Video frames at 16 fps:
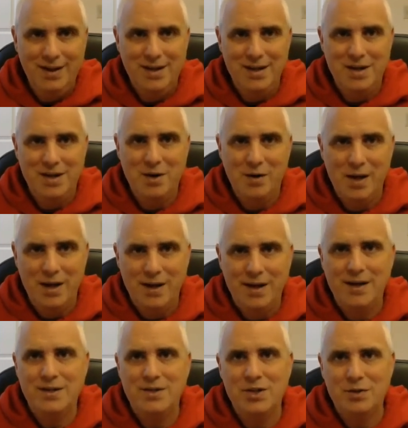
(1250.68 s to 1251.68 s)
you know, it,
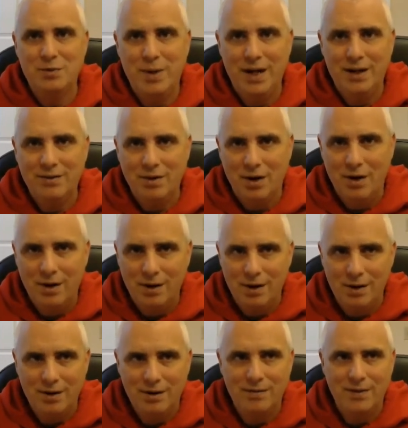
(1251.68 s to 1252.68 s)
it just makes it
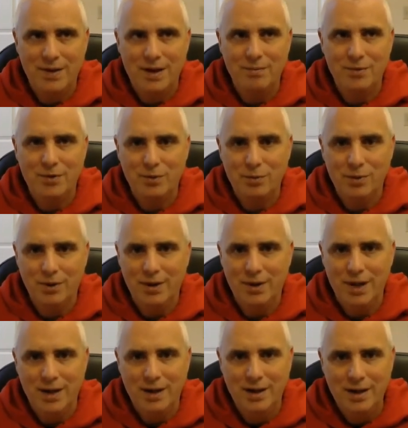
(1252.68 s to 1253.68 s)
harder for them to
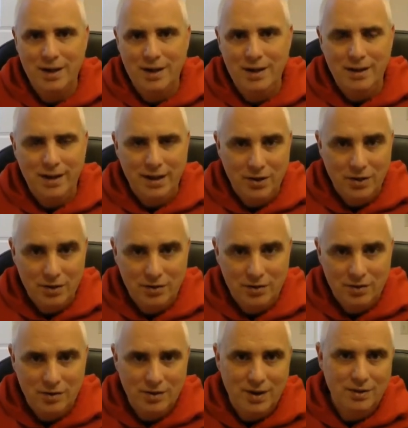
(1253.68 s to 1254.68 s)
really like
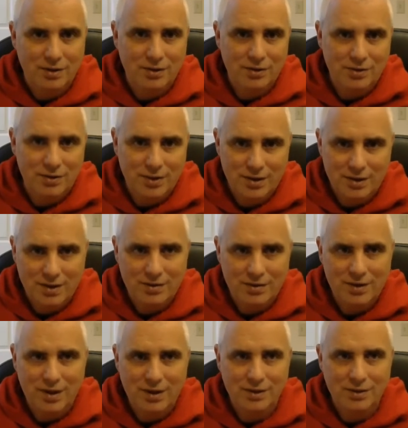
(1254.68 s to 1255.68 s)
use the skills, learn the
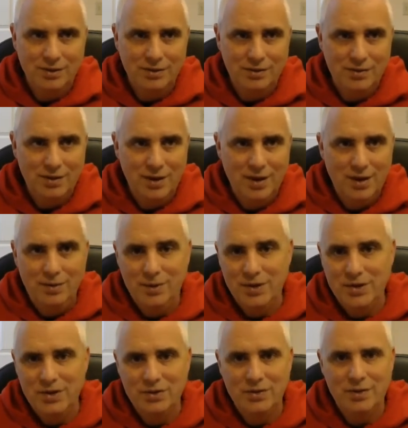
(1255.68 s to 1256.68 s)
skills,
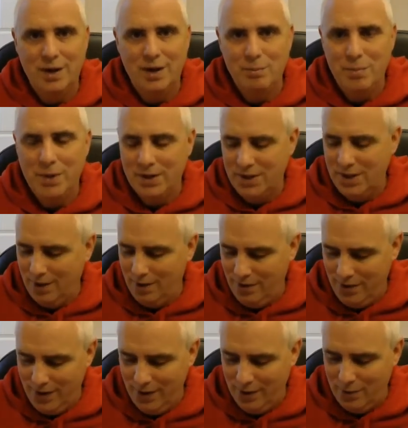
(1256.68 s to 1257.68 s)
which is a much
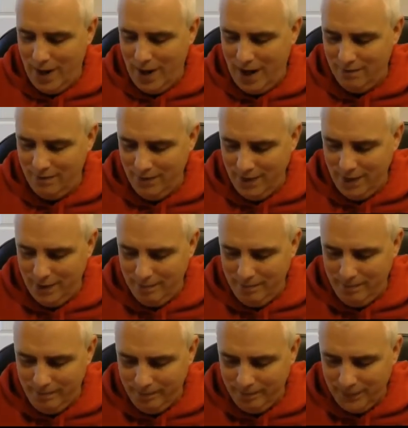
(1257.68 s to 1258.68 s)
healthier route for
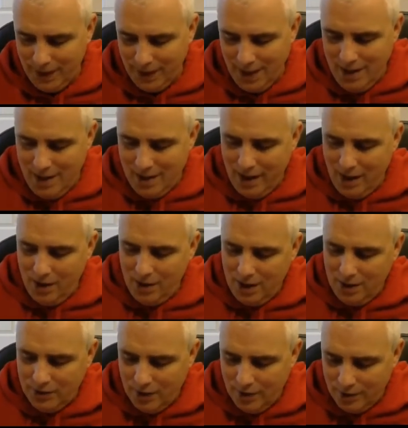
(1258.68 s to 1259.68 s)
them. All right,
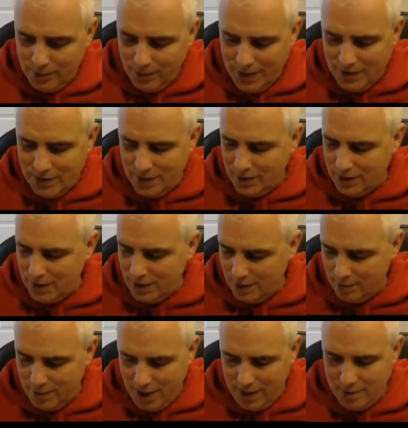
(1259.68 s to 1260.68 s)
also the research
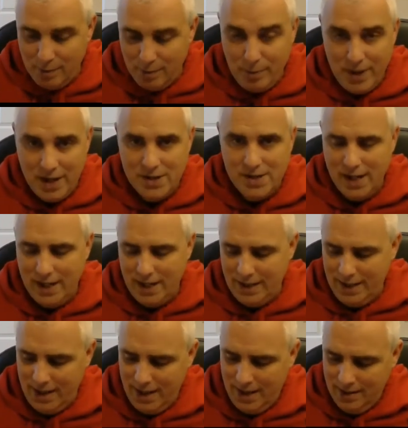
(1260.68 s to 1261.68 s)
at the bottom of page
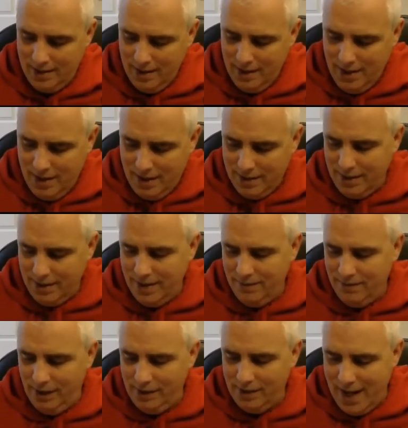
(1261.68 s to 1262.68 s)
19 on the
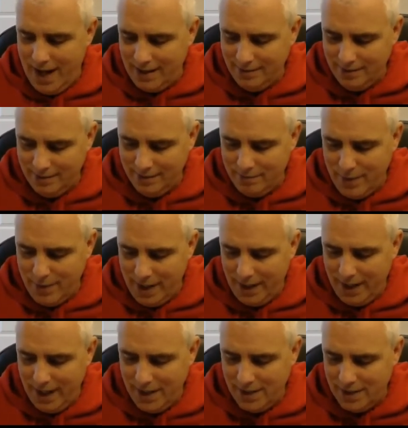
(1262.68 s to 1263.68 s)
different classes of
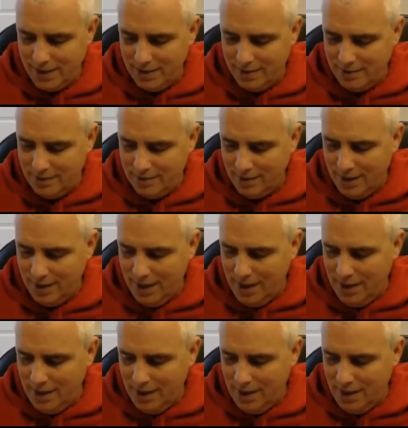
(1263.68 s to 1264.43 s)
medications.